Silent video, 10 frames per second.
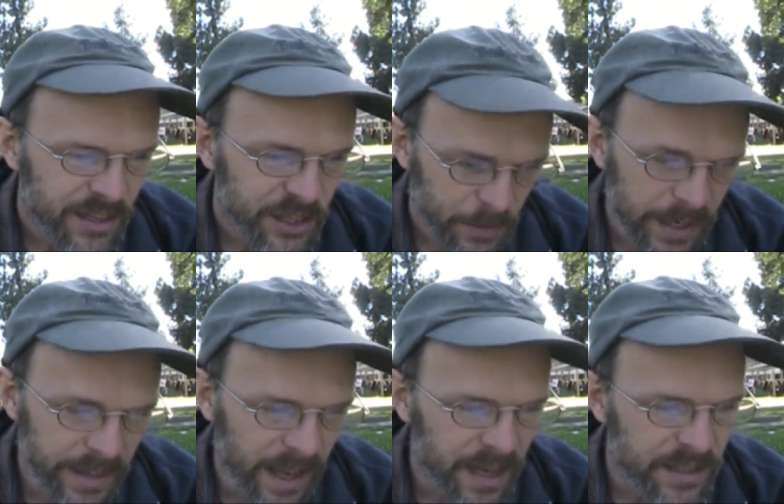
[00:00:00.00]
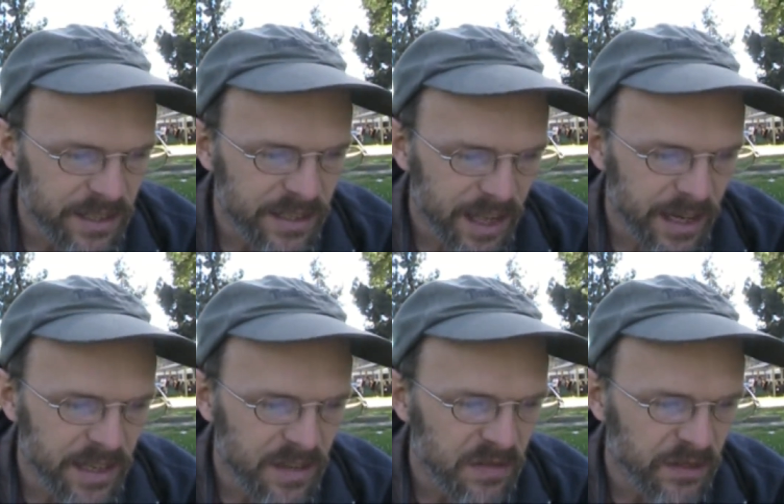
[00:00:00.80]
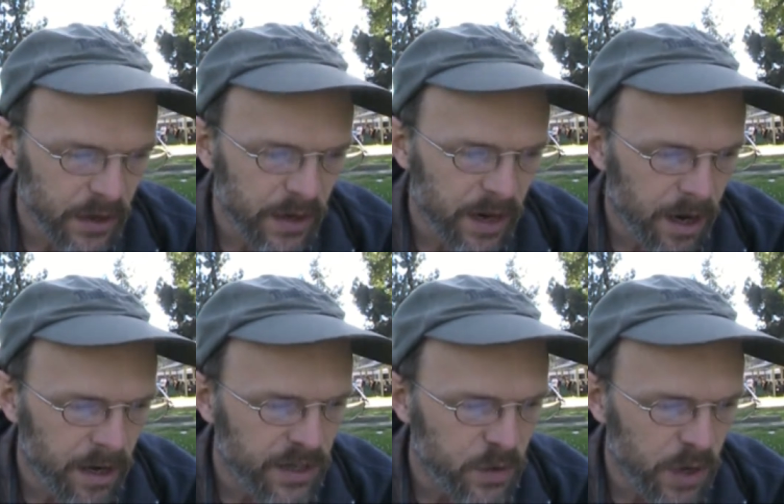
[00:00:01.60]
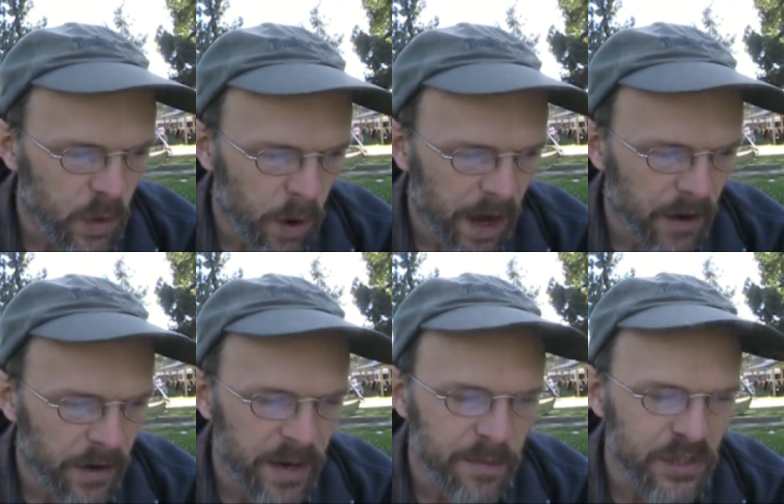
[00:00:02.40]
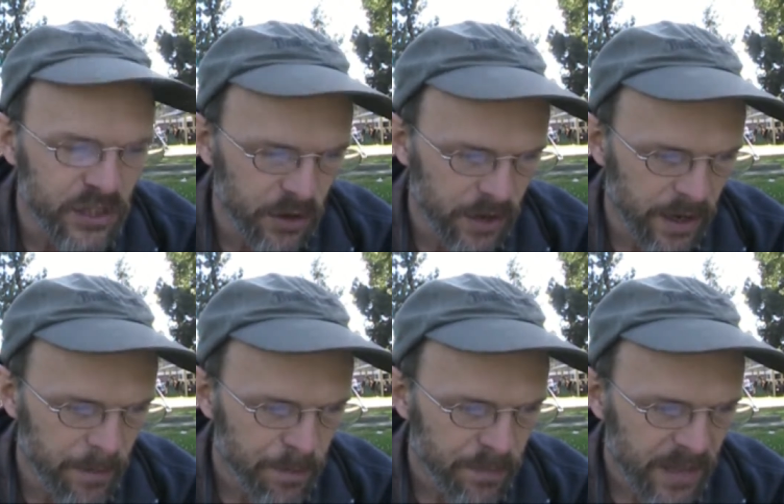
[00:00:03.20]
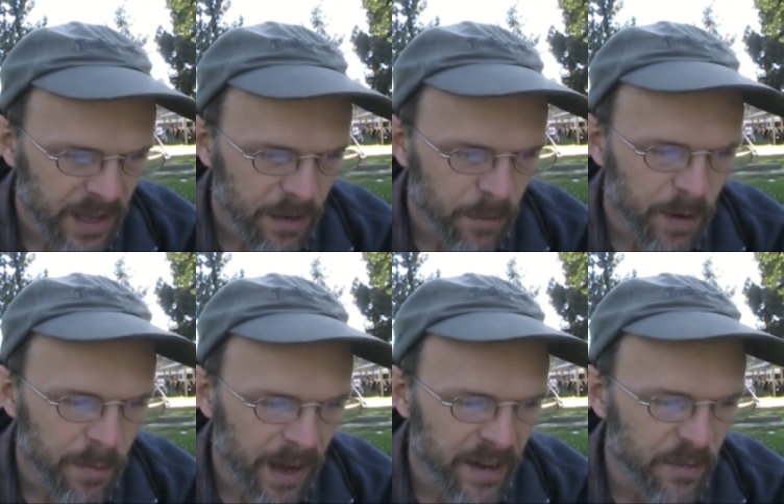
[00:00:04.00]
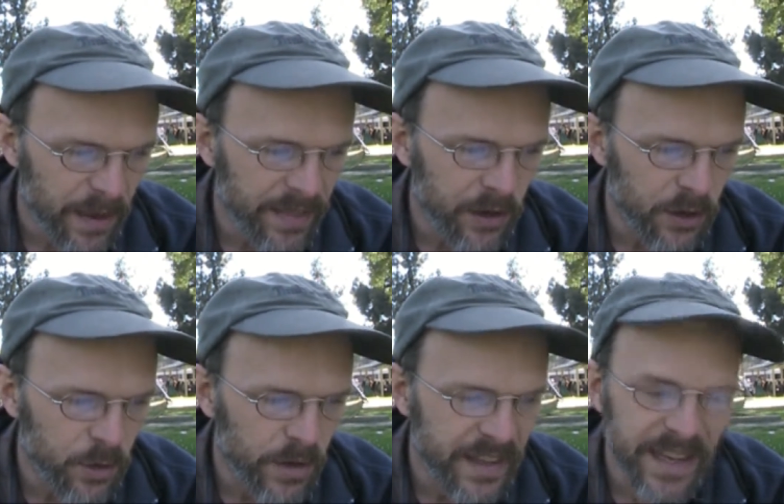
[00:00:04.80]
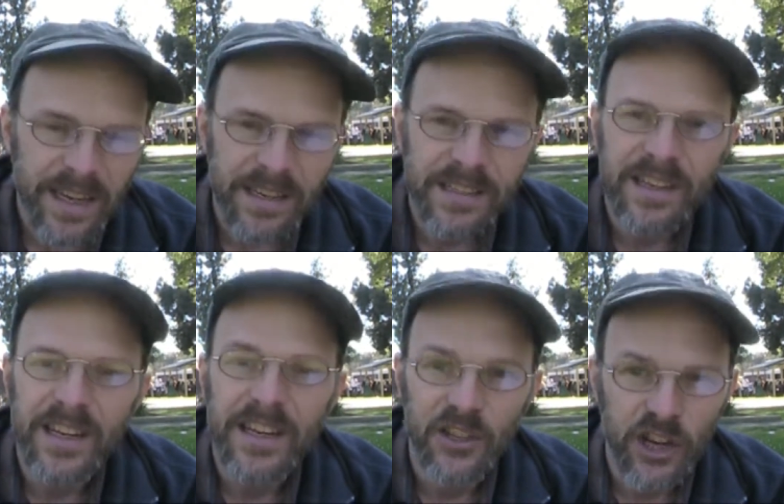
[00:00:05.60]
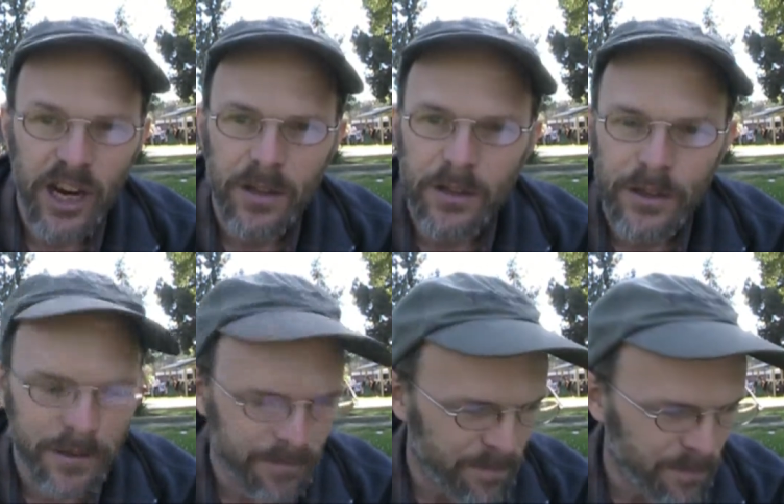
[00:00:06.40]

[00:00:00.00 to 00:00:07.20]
She realizes that it's very hard to acquire in maturity what might have been learned with ease in childhood.